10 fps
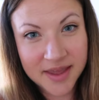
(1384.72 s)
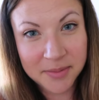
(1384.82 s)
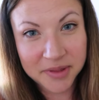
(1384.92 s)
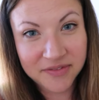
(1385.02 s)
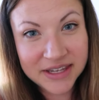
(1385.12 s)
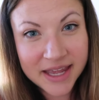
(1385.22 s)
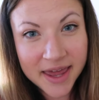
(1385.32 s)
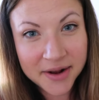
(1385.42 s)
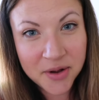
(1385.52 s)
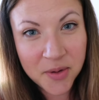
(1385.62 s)
I'm leaving
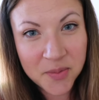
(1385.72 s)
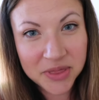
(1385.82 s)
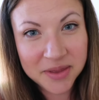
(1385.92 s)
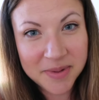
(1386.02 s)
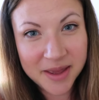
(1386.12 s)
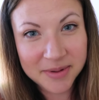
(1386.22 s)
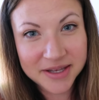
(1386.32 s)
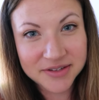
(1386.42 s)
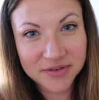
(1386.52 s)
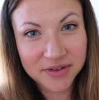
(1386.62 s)
dad at home with the
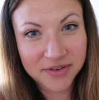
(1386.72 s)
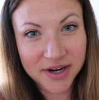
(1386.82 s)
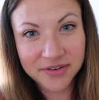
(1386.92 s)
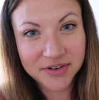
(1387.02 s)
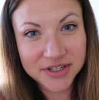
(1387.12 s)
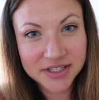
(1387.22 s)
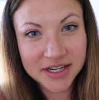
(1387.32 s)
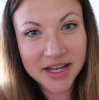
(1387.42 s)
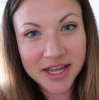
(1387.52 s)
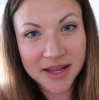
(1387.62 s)
babies for the very first
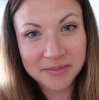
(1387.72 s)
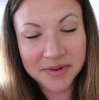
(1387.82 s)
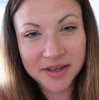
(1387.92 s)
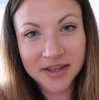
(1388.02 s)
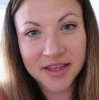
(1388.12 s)
time.